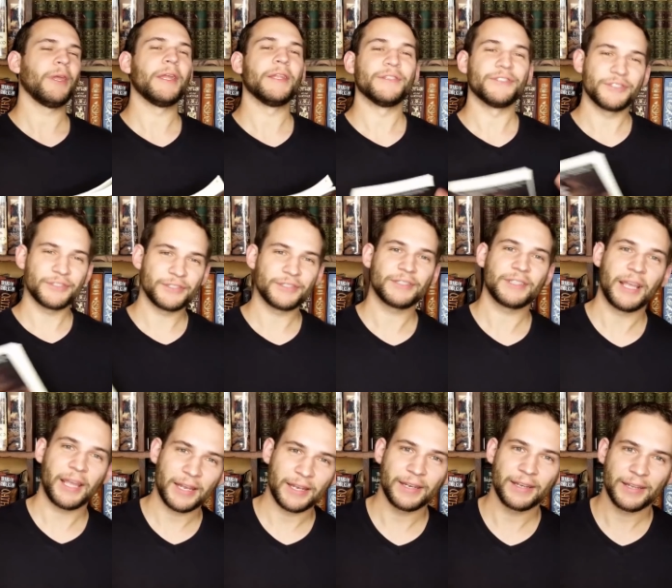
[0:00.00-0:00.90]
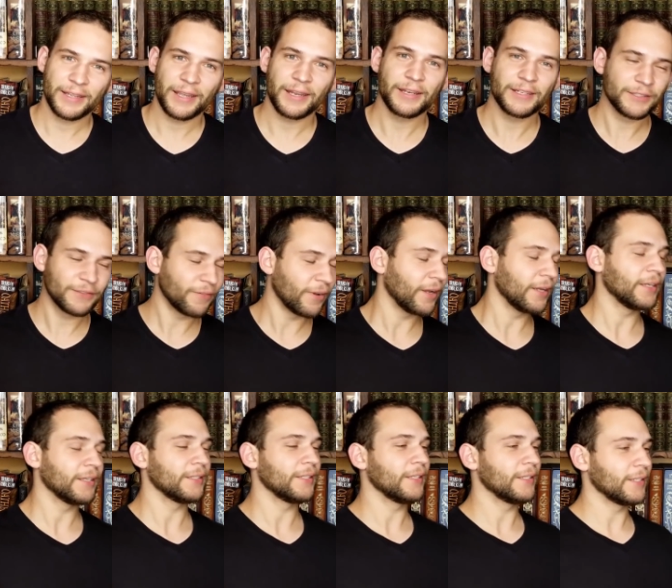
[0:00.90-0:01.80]
insanity at its
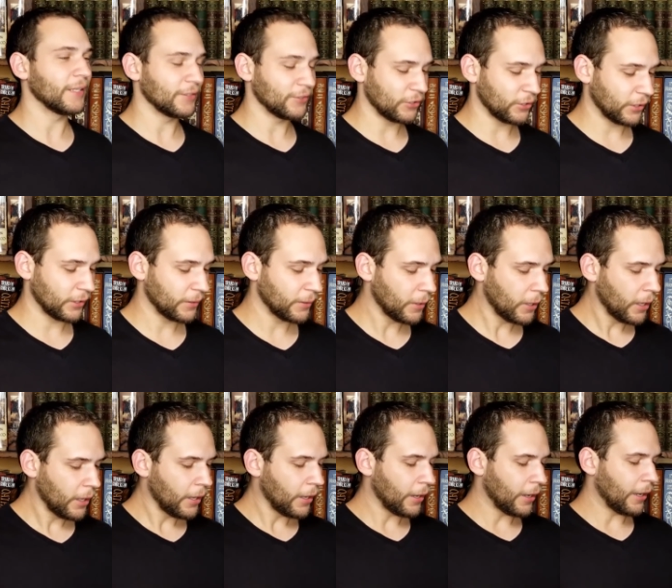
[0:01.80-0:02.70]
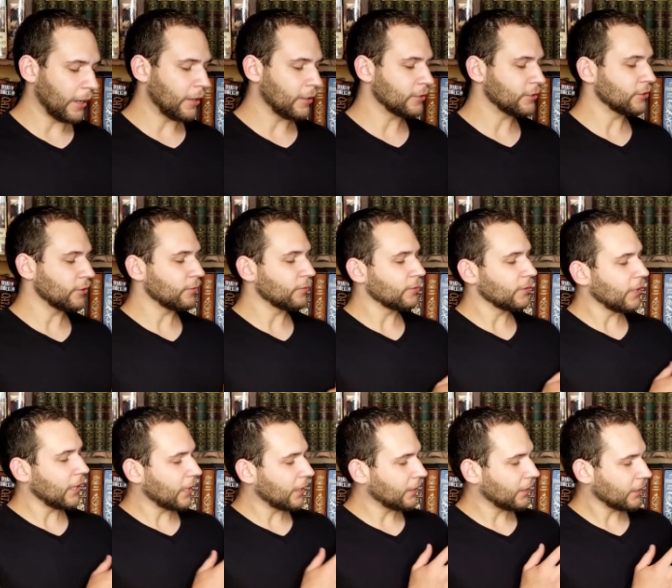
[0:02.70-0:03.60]
finest, essentially. So
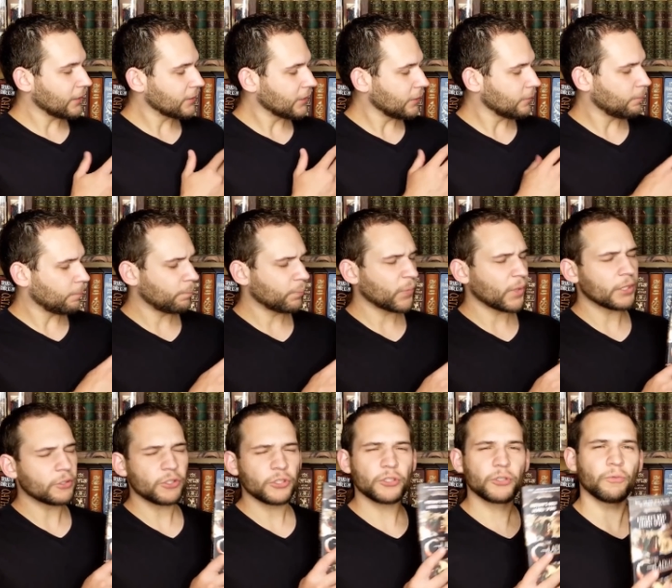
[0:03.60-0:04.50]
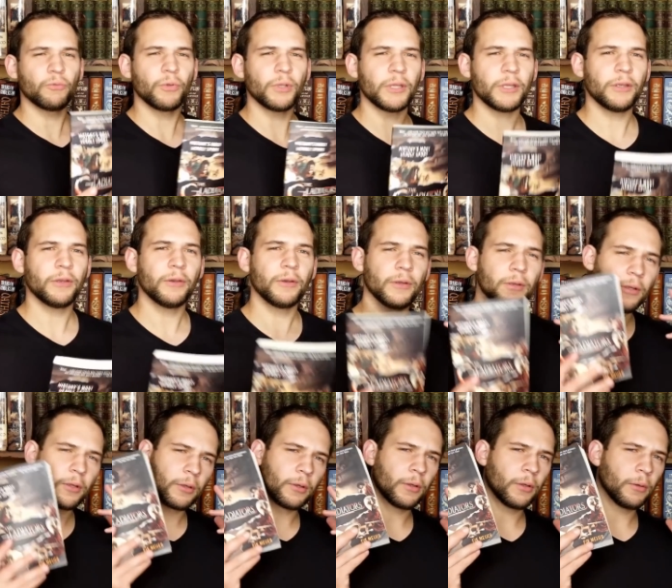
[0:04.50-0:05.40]
yeah, like I said, it's just a really
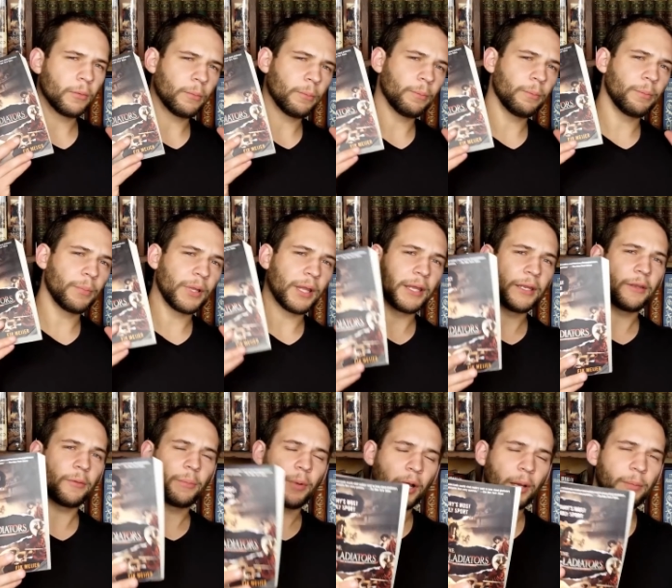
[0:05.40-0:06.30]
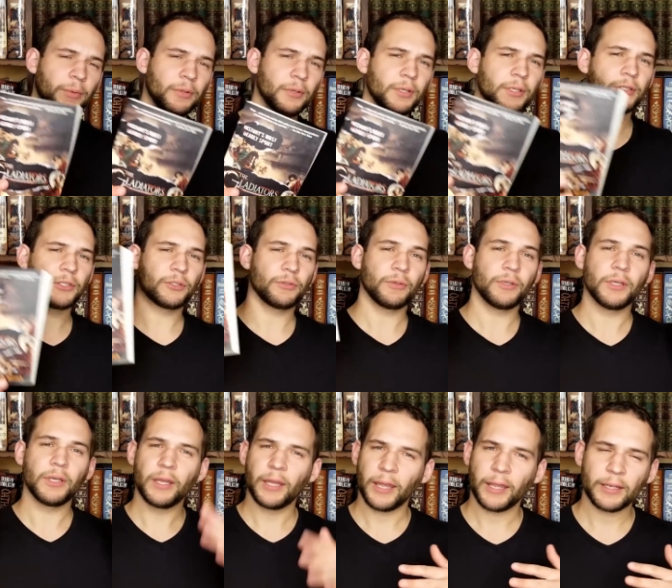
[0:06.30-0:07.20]
good blend of popular
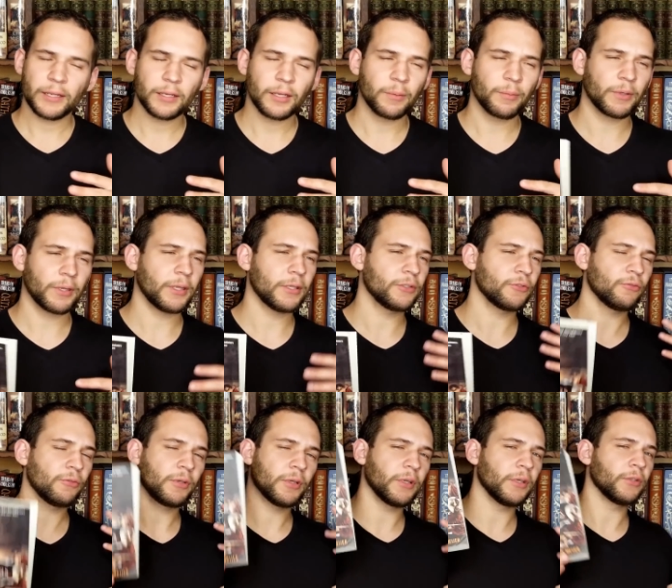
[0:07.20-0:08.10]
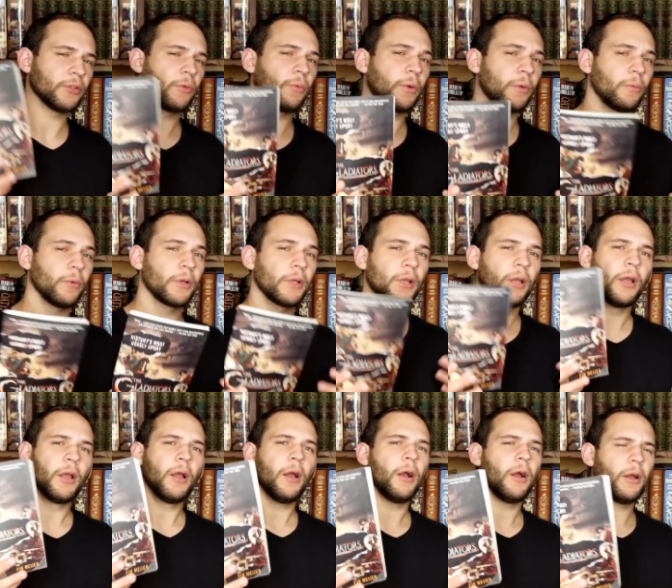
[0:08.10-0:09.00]
history, academic history into one work
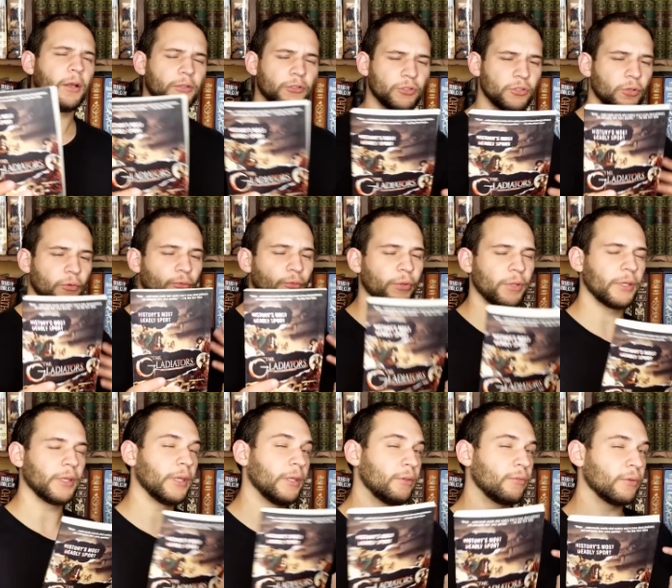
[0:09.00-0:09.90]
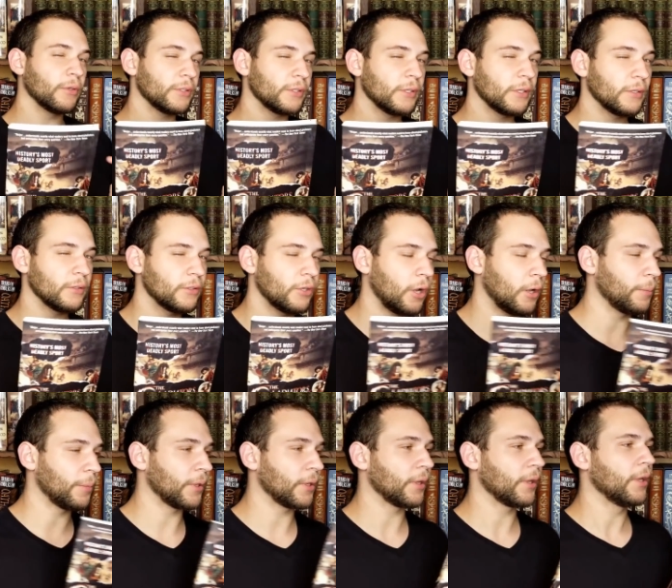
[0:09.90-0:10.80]
on just a really interesting
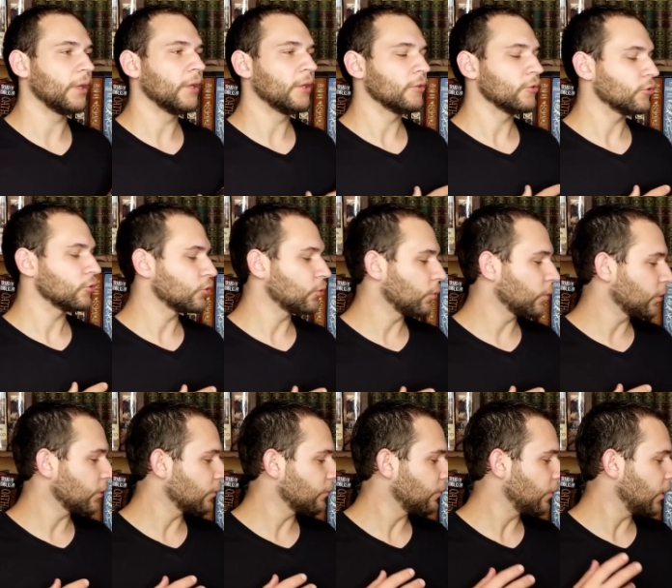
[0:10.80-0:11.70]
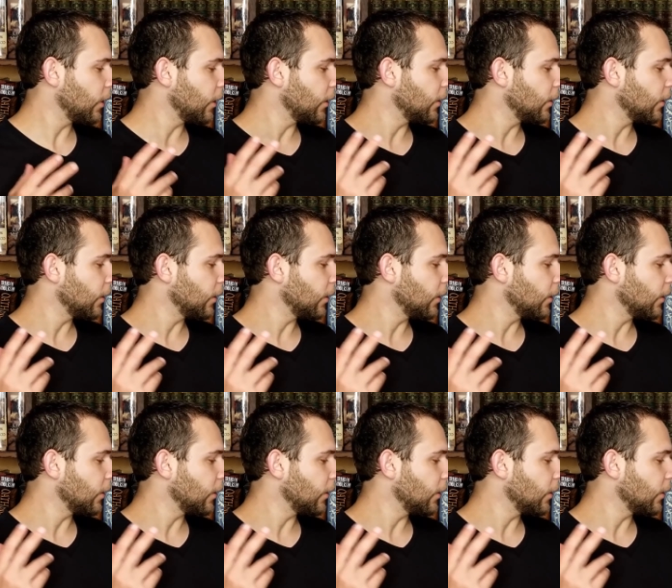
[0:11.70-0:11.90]
topic, sort of,